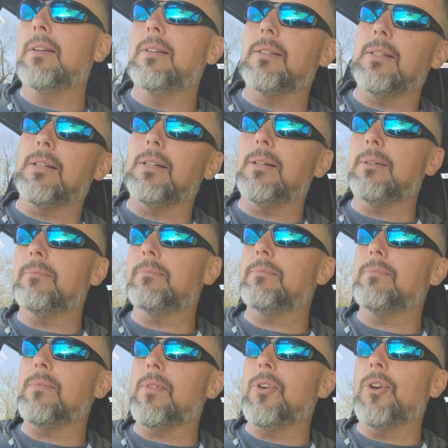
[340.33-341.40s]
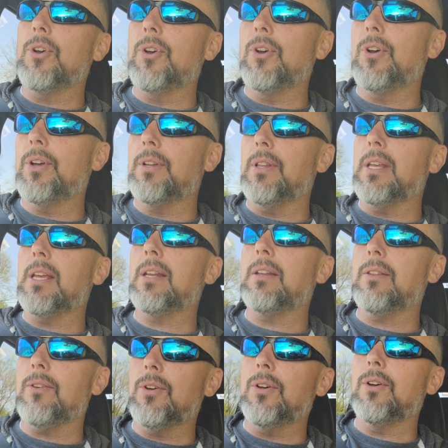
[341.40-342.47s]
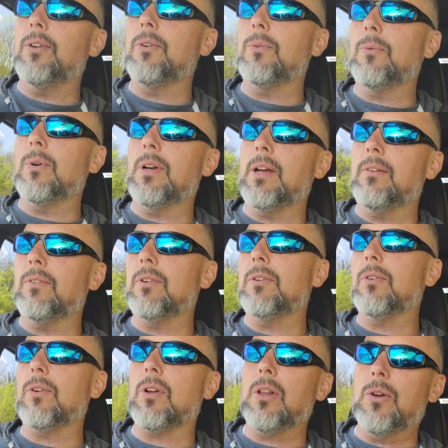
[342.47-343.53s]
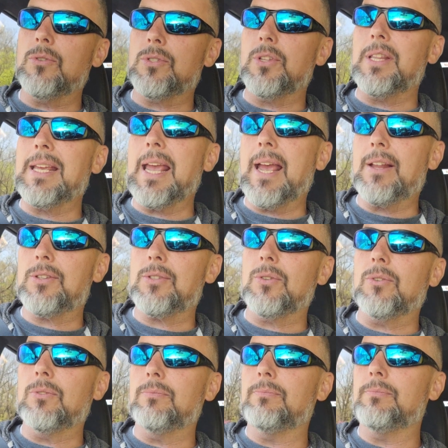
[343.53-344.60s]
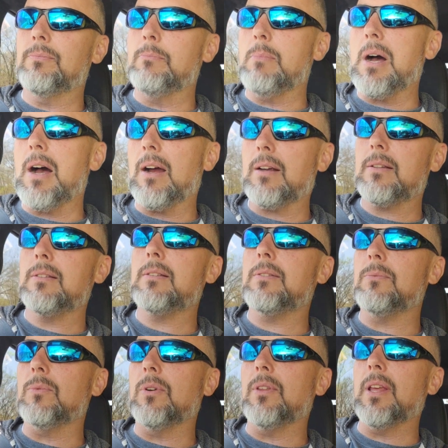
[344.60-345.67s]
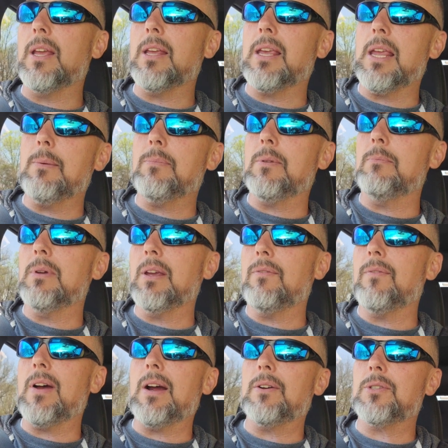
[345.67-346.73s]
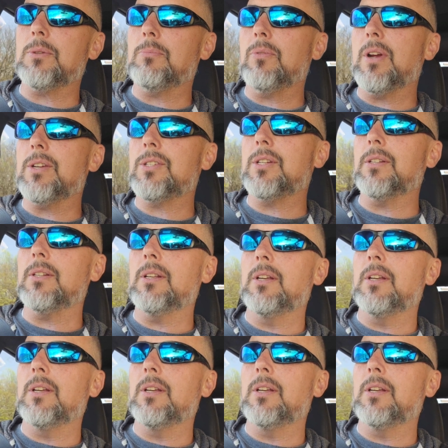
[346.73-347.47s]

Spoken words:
the hood, the end of the hood or whatever, or close to the Ansul box where they keep the big fire suppression